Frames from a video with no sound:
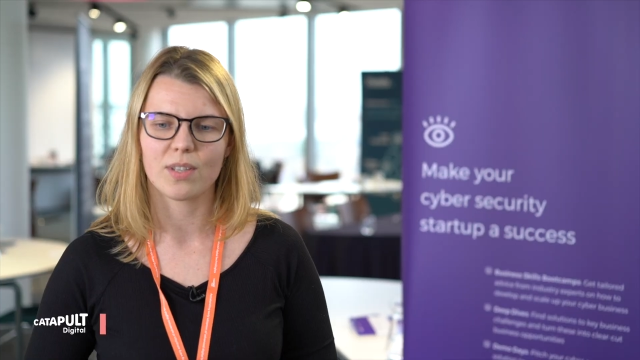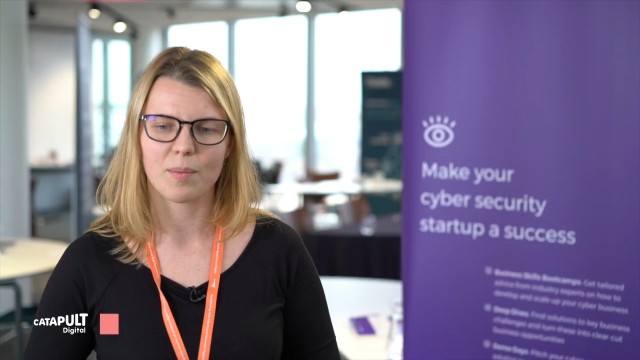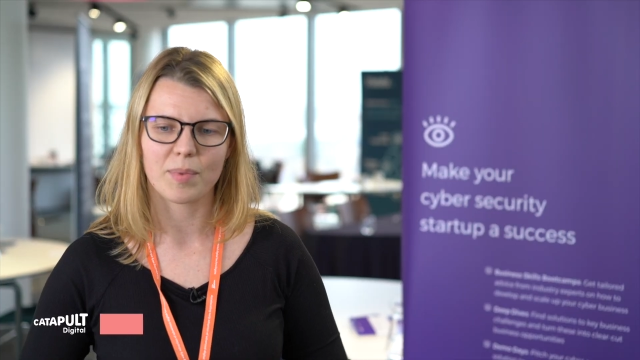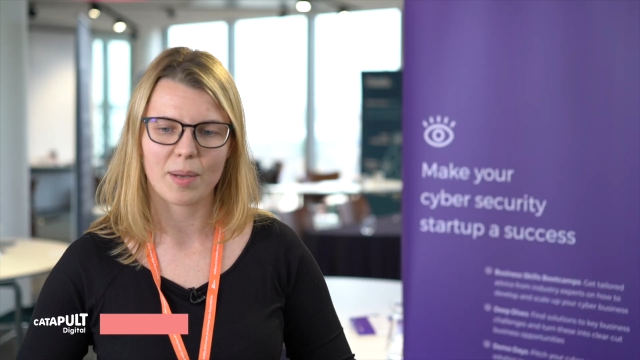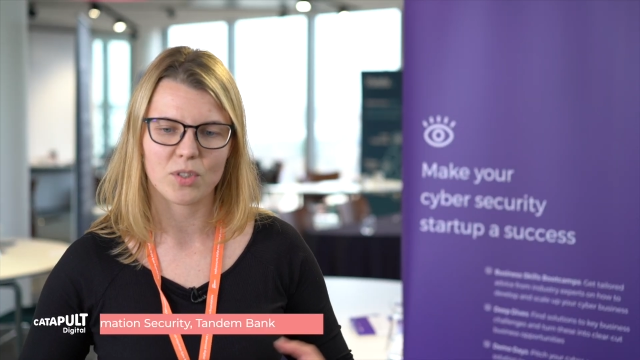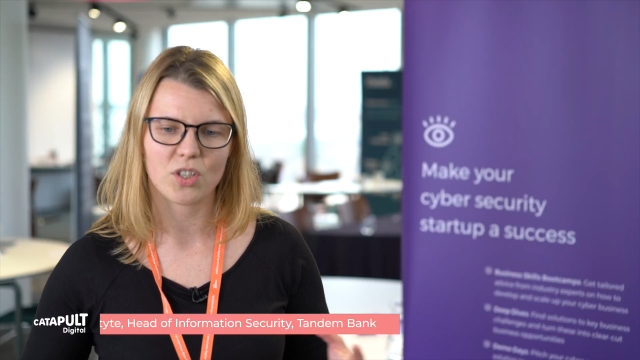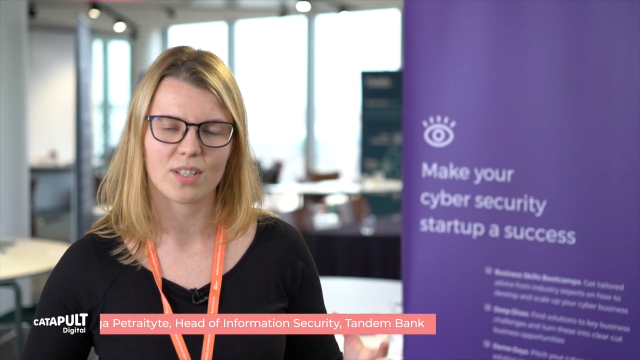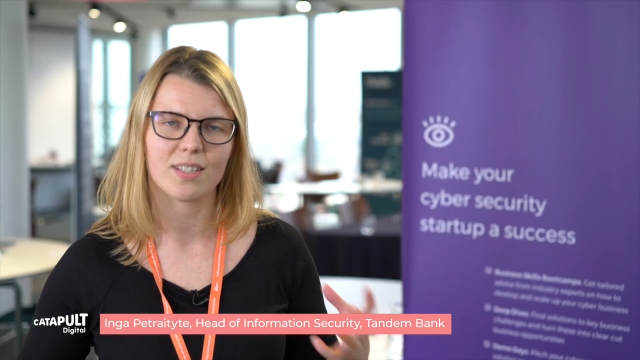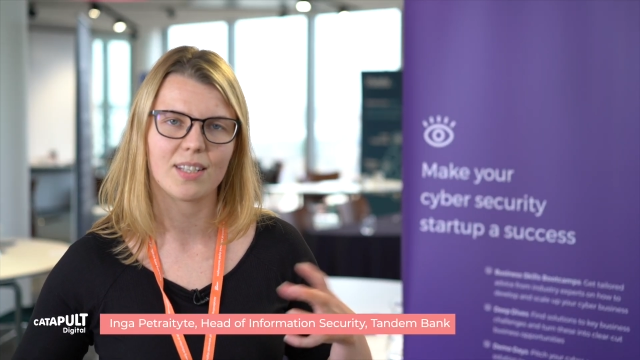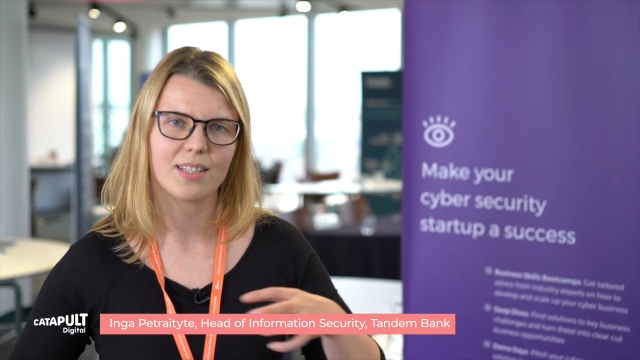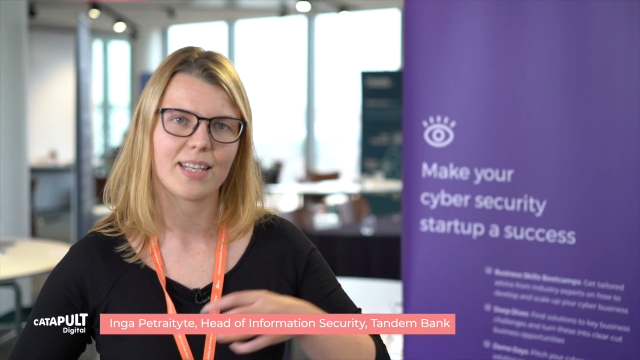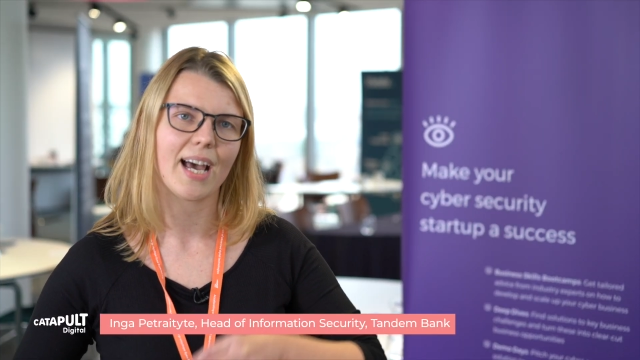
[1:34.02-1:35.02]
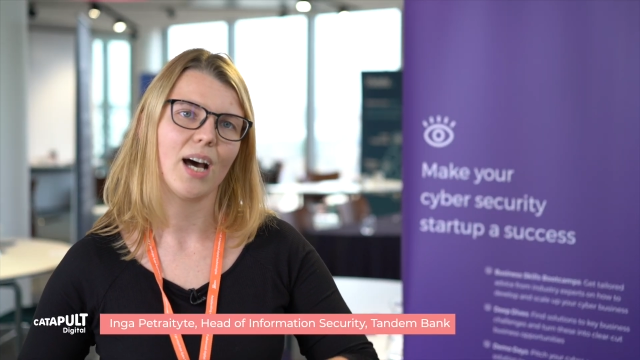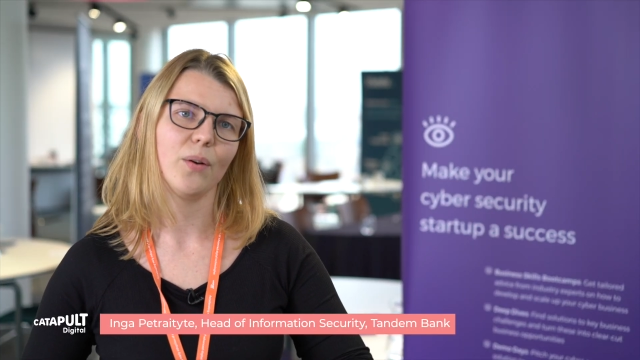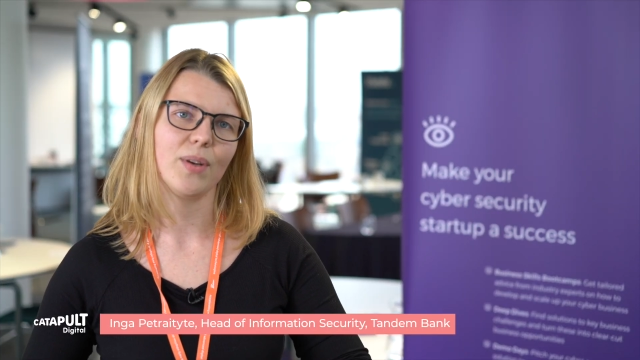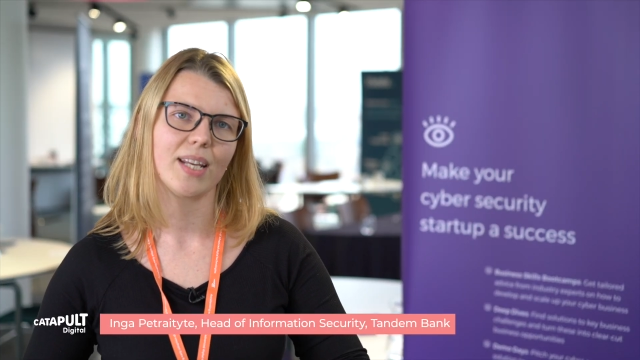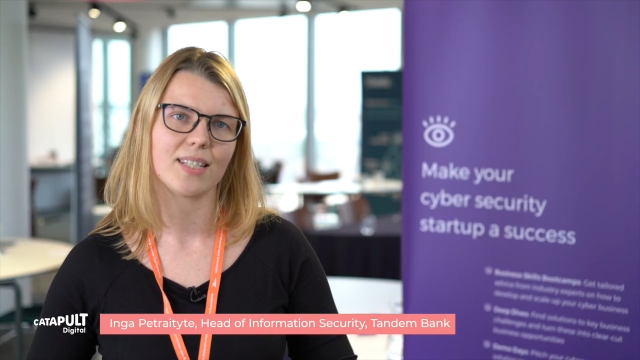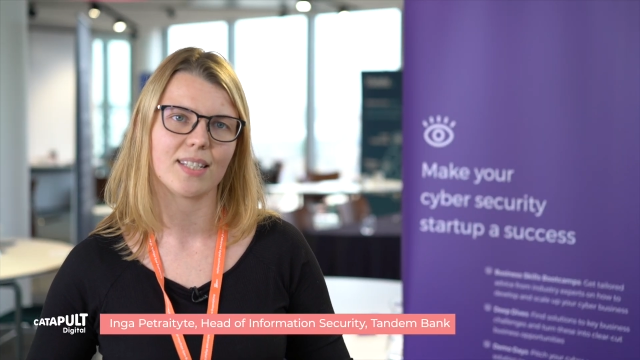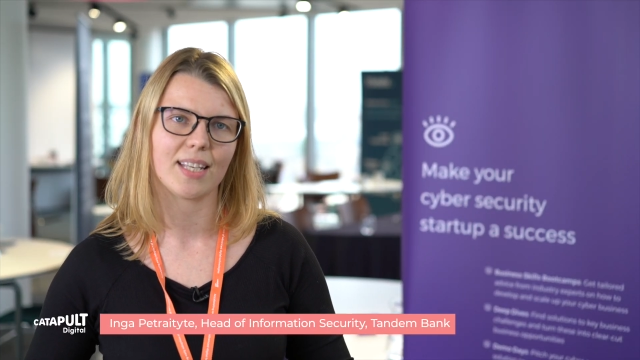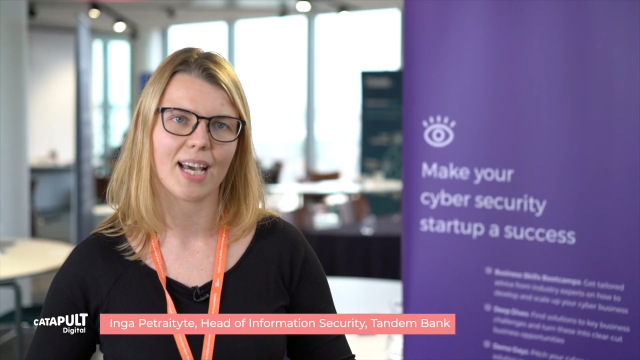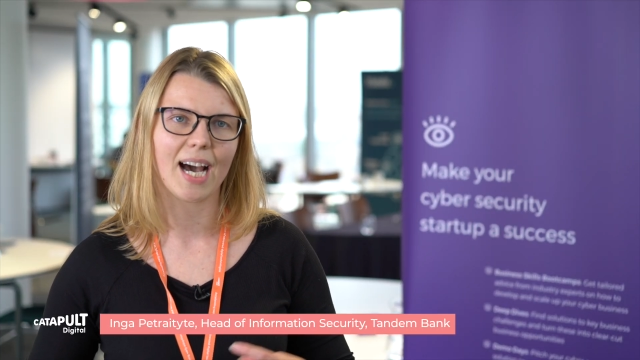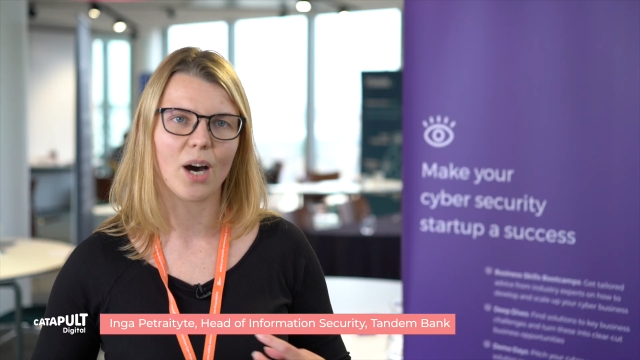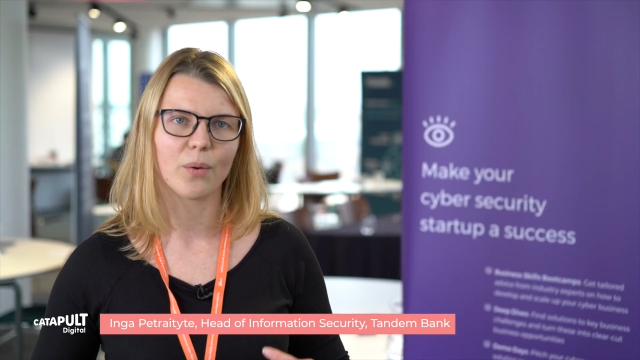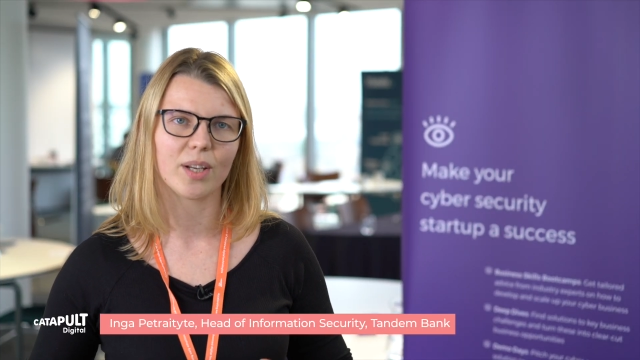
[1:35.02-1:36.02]
sometimes just sit down and see
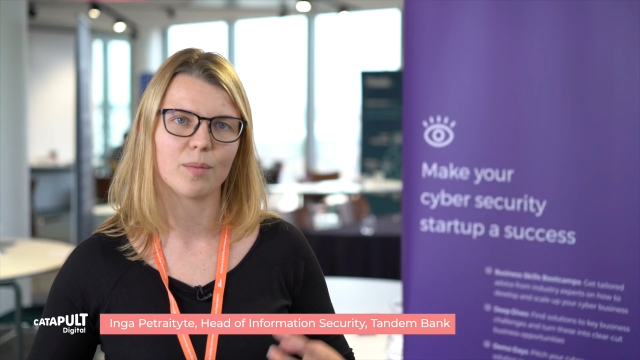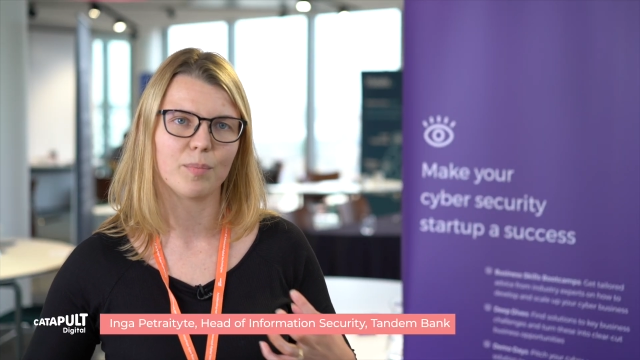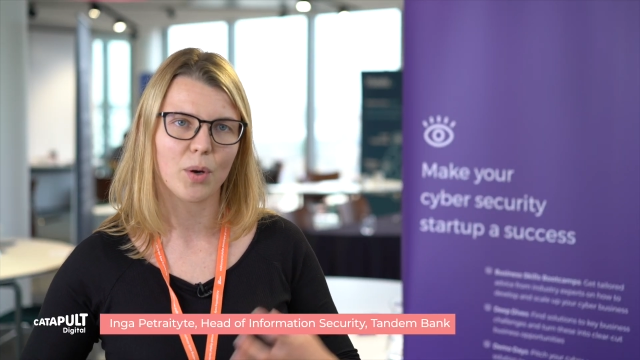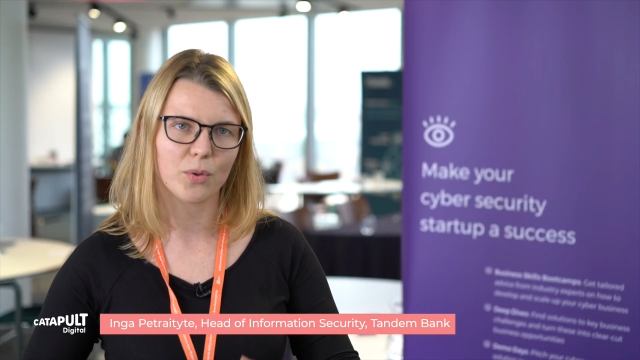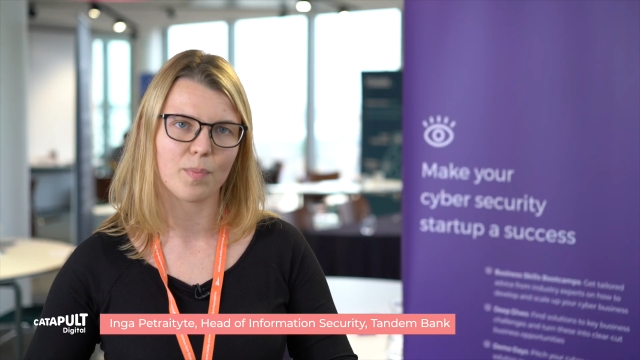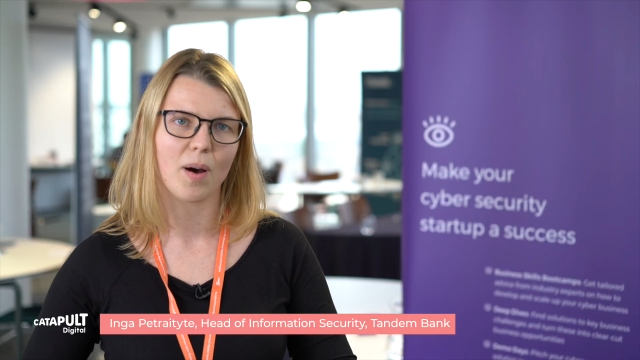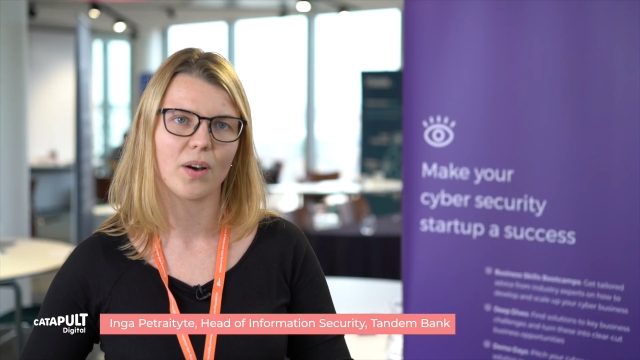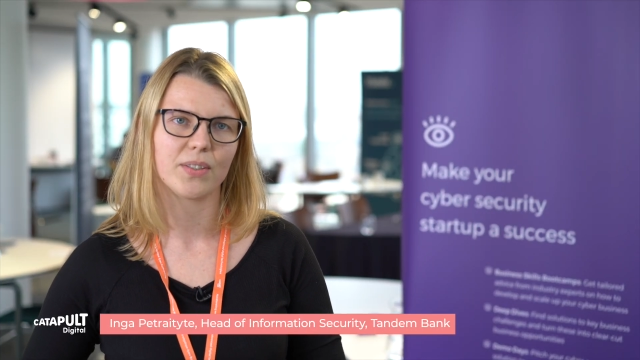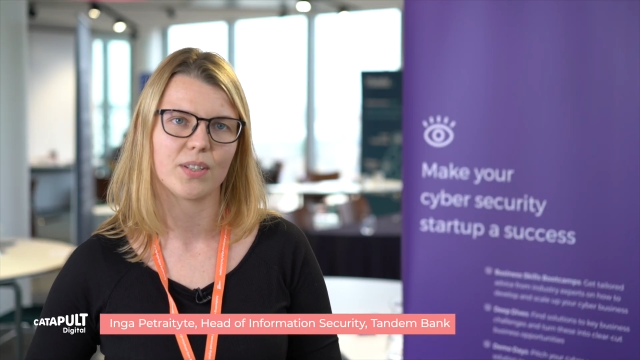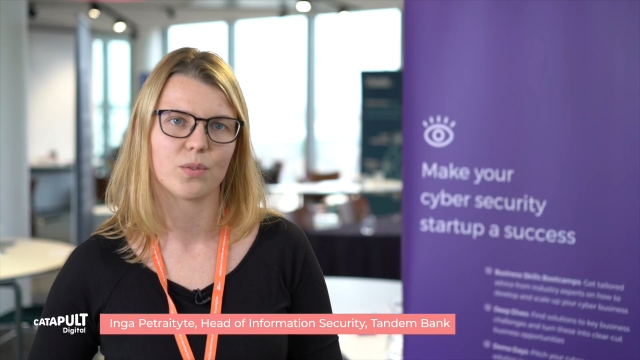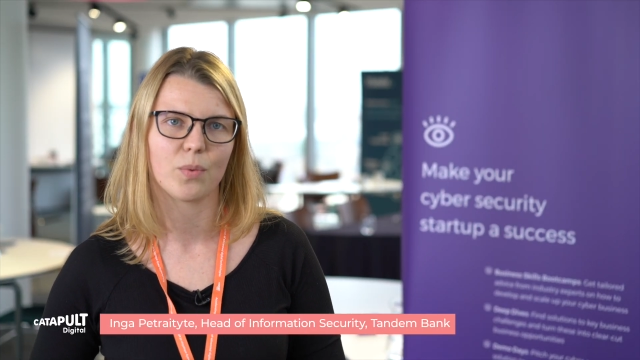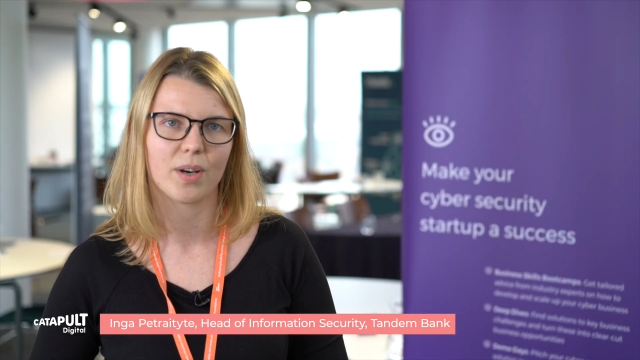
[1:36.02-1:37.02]
how can both parties